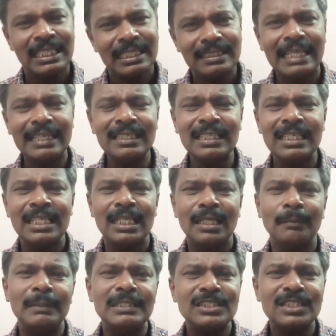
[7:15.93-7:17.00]
Then
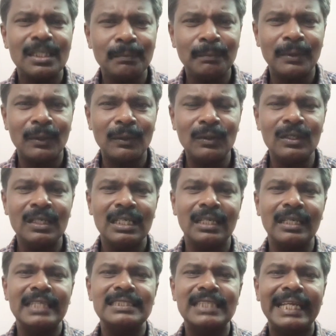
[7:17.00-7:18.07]
Mr. Bro
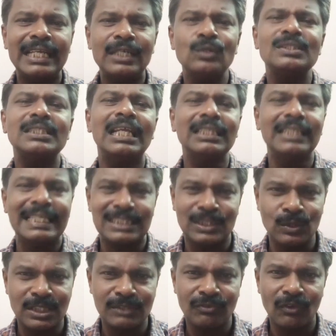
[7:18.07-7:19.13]
decided to sell these
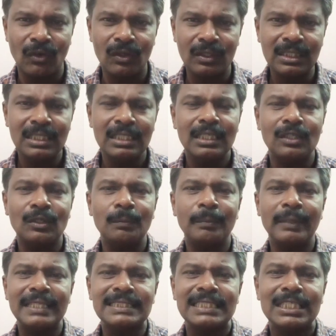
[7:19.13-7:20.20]
goods for
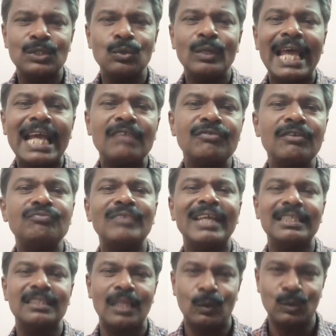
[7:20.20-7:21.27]
rupees
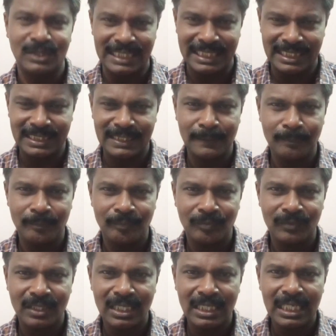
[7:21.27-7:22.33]
2,50,000.
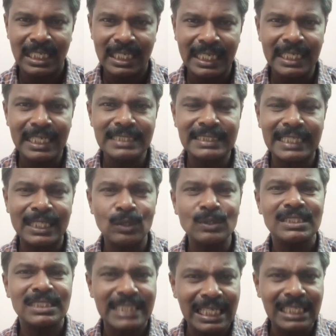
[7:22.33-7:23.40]
He decided to
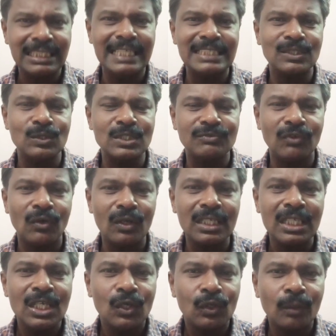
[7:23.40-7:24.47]
sell these goods for
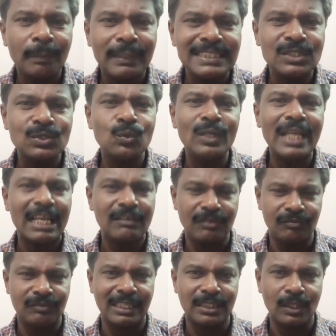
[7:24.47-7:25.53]
rupees
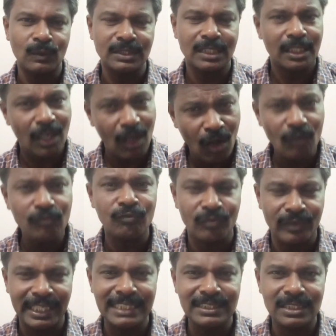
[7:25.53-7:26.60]
2,50,000, of
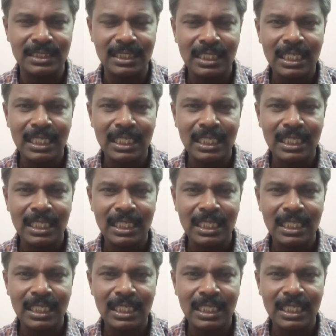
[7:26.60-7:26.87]
which